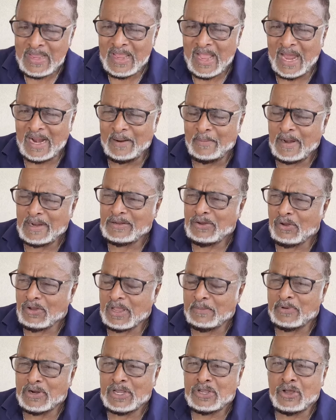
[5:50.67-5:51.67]
And I'm not
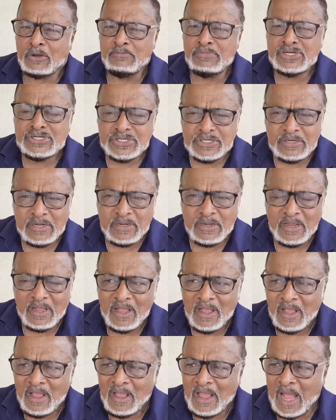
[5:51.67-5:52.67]
talking about the commissioner,
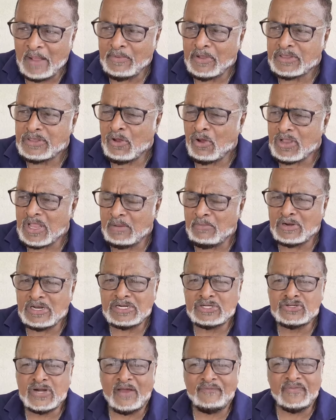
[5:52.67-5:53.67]
I'm not talking about
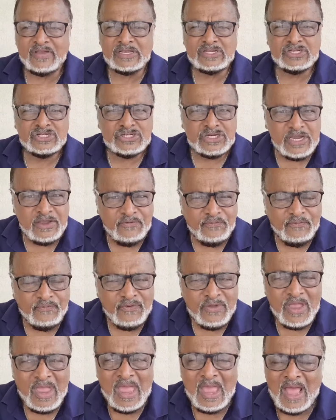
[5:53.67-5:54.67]
the traffic chief,
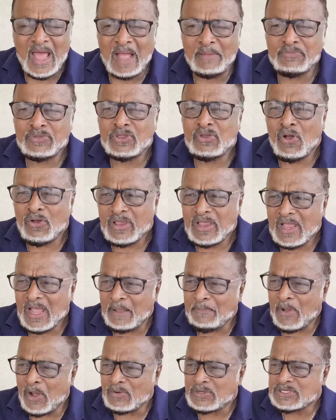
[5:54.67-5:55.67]
I'm talking
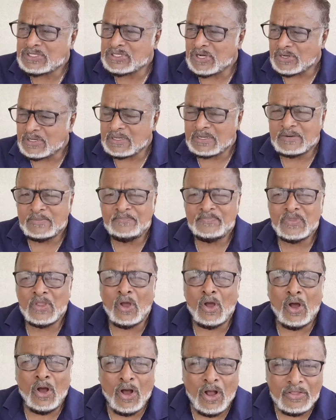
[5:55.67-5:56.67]
about certain
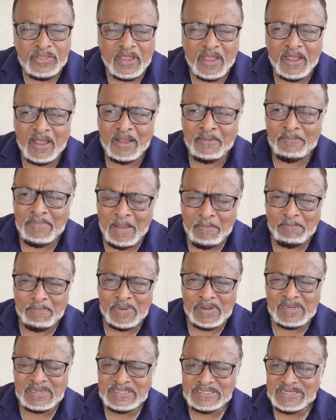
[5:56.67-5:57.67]
other
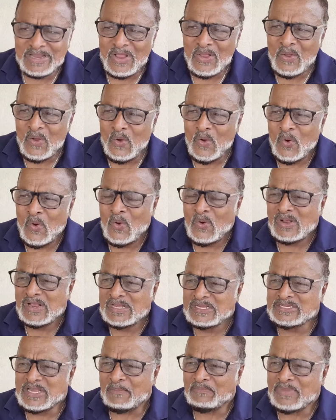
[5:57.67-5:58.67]
members who
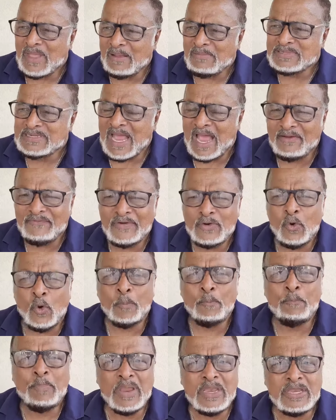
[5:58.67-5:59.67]
sometimes have an
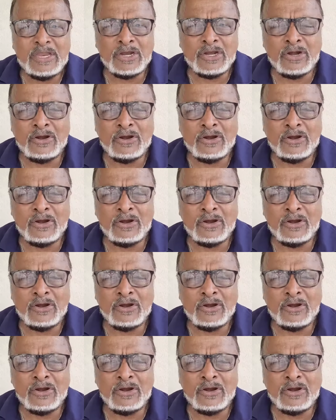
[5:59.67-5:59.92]
opinion